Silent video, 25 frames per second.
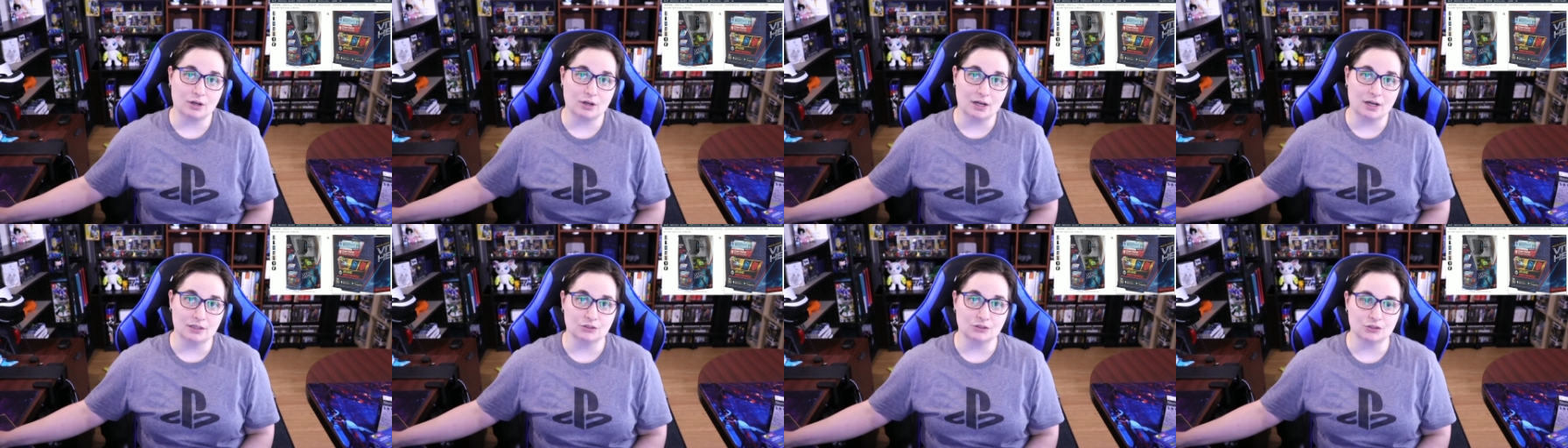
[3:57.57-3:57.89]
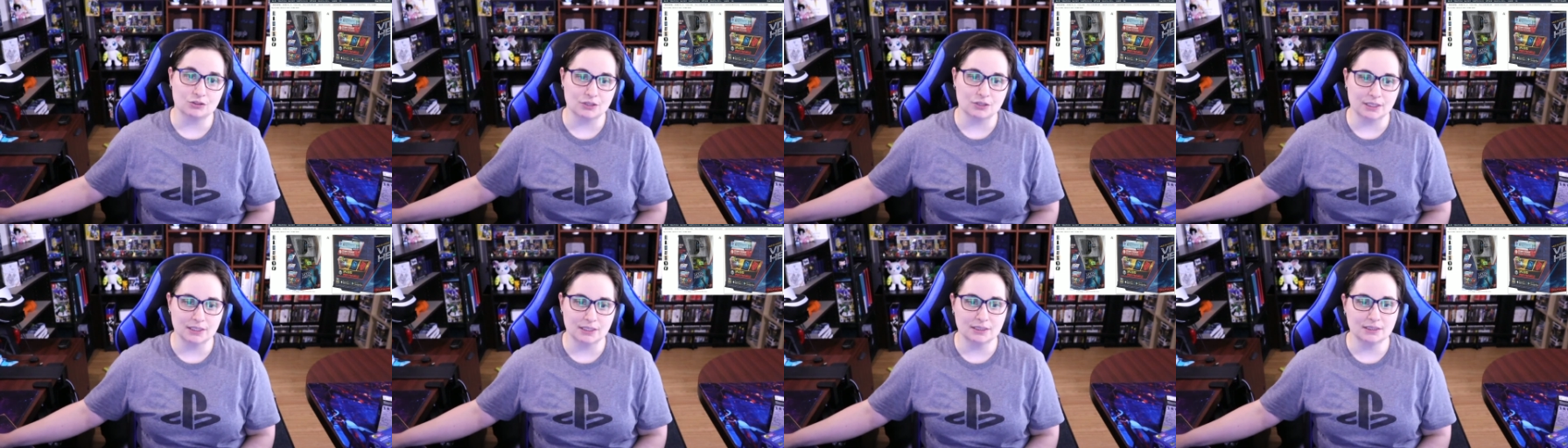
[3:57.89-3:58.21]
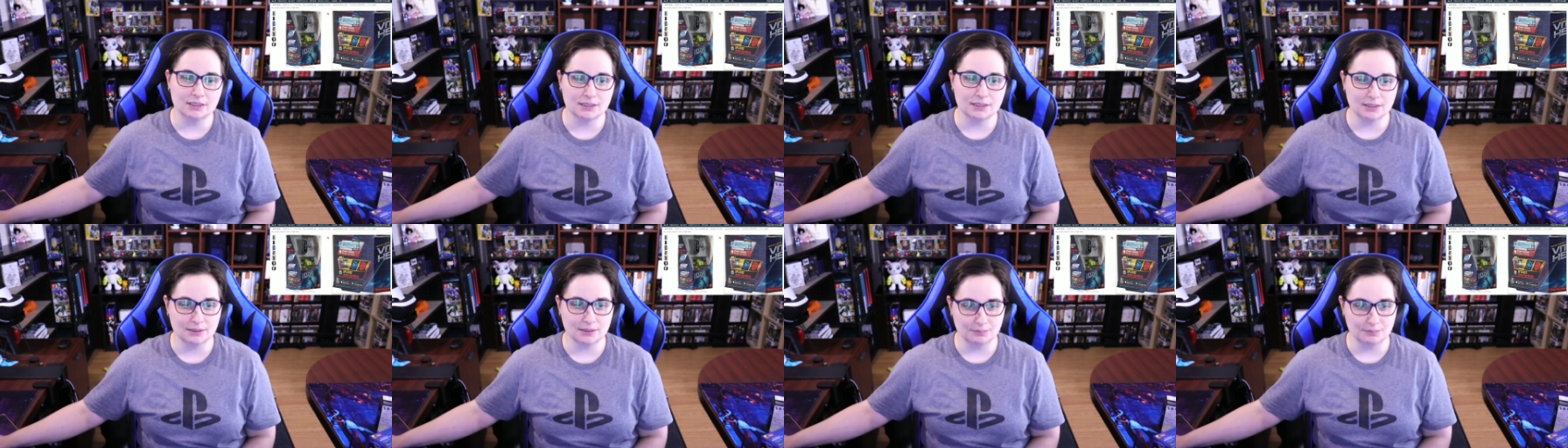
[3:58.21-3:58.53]
countries.
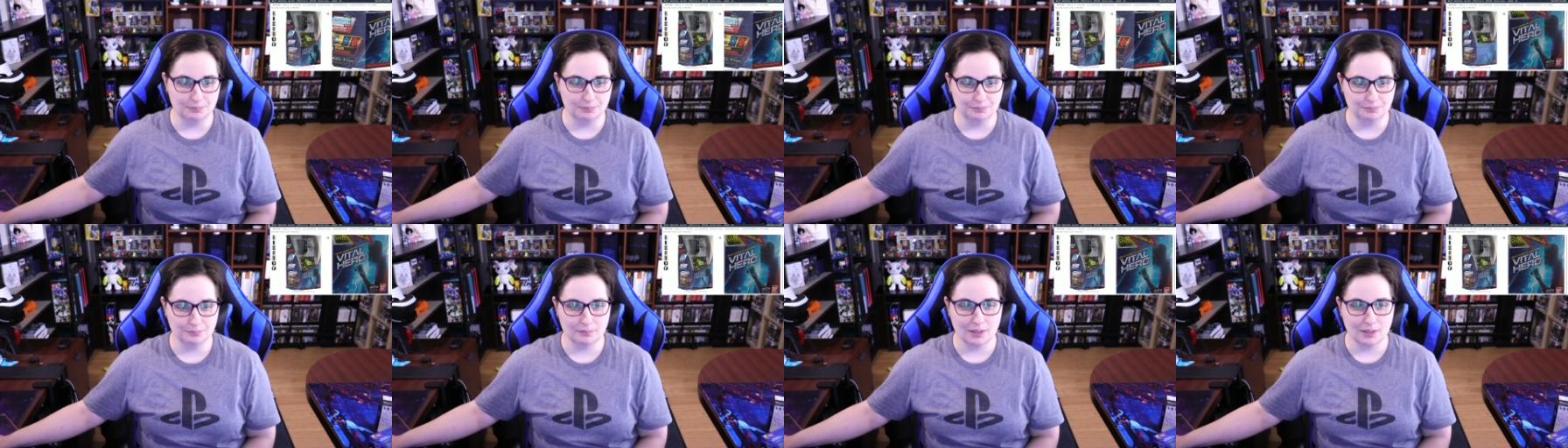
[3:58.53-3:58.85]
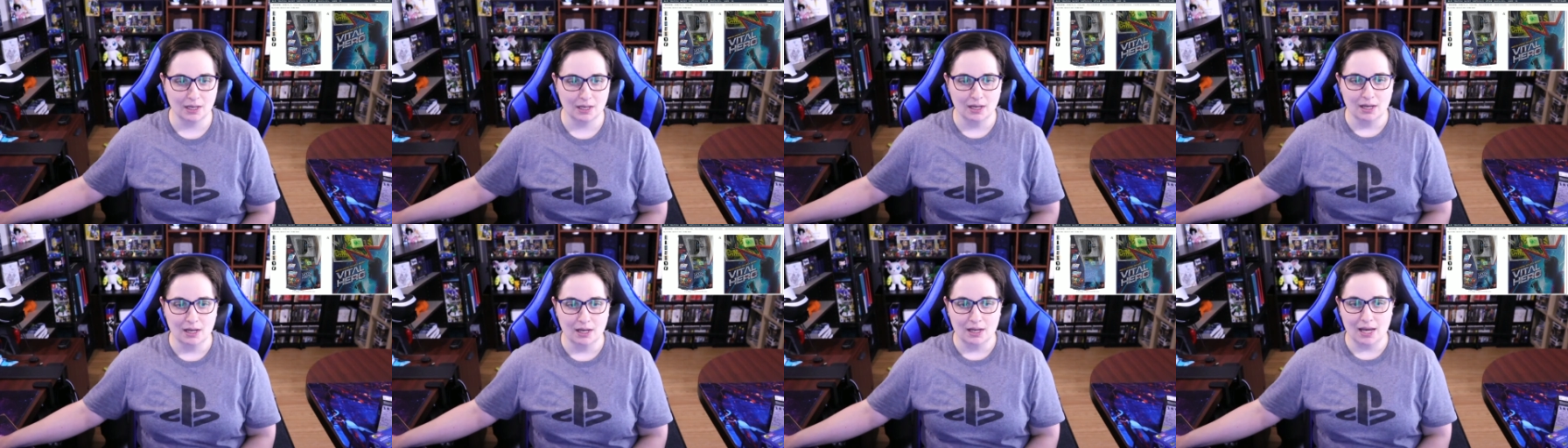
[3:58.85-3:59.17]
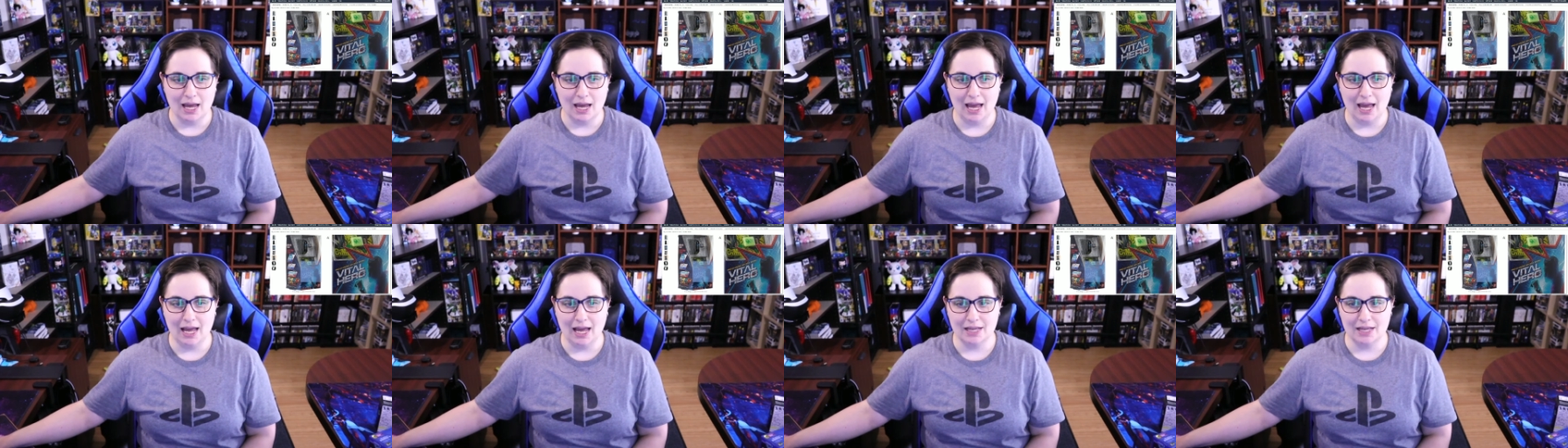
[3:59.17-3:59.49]

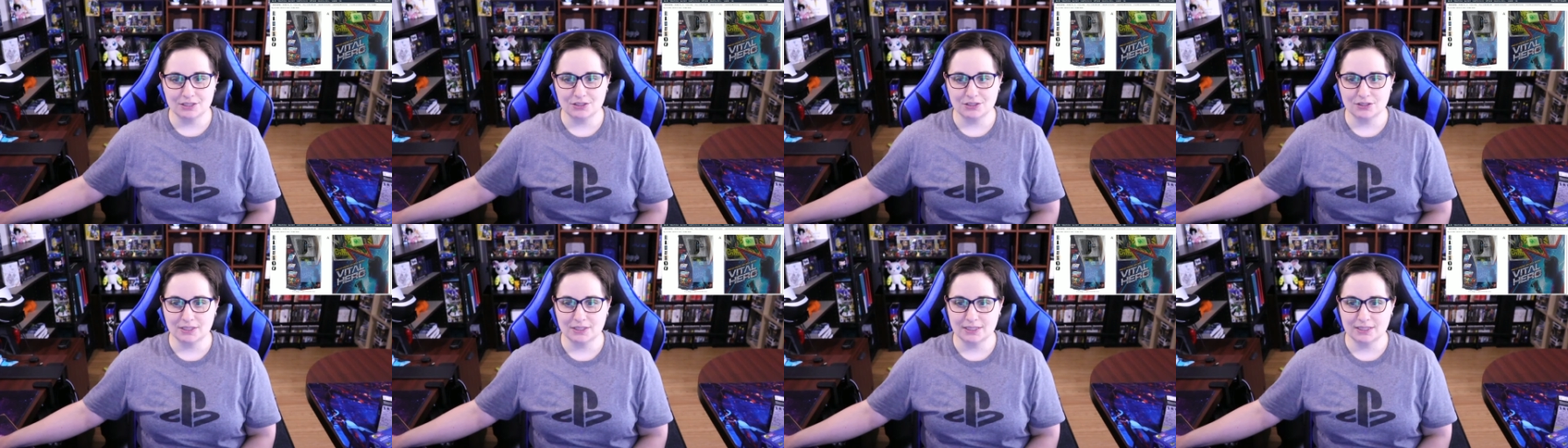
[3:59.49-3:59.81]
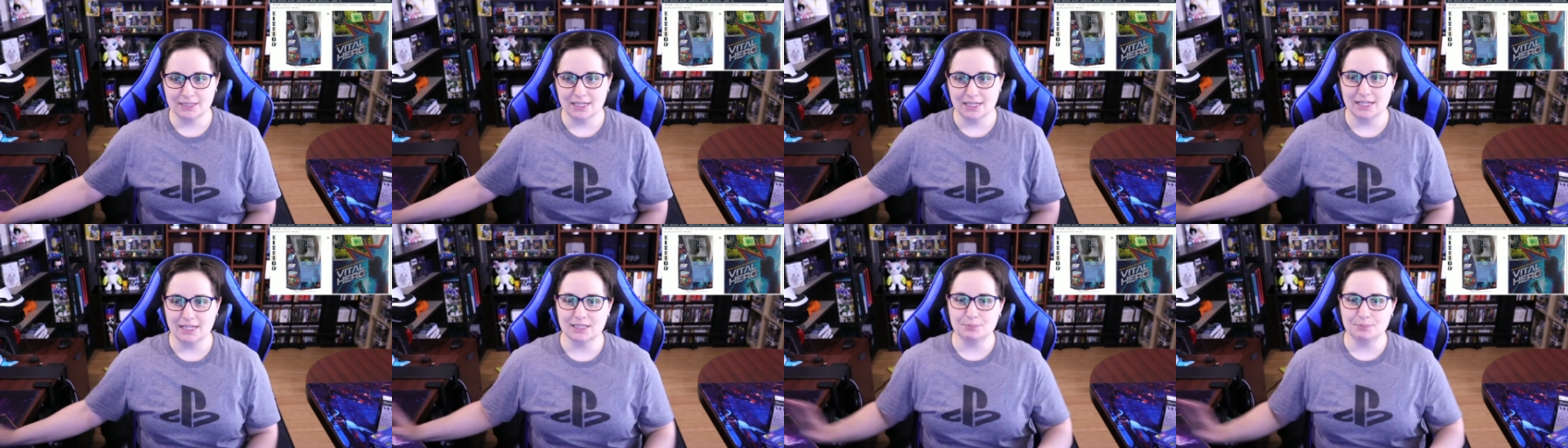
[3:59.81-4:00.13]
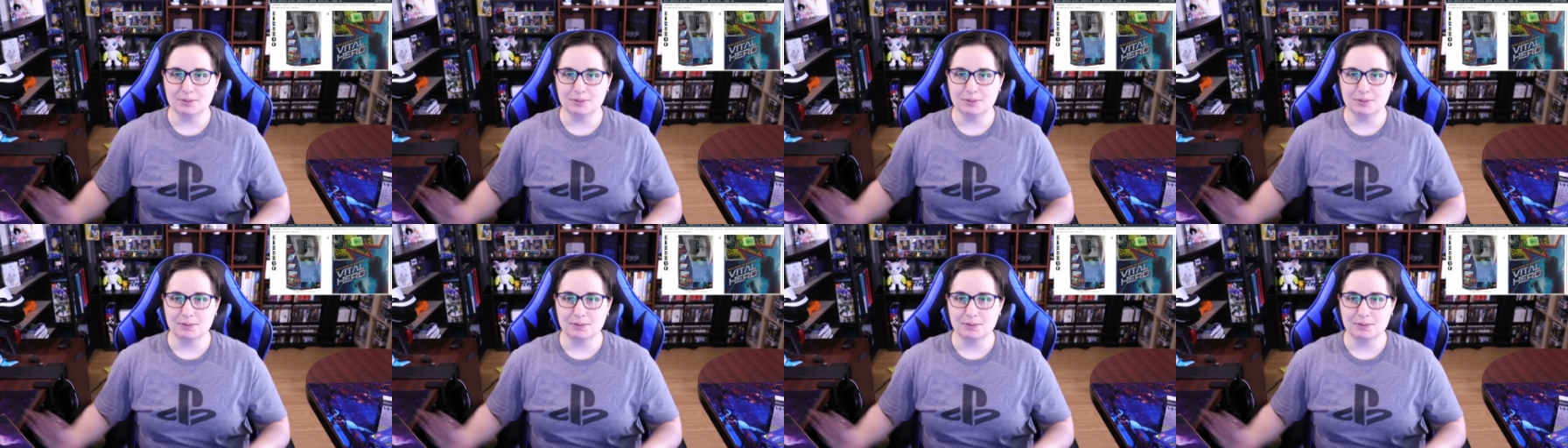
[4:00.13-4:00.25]
As you can see, it's been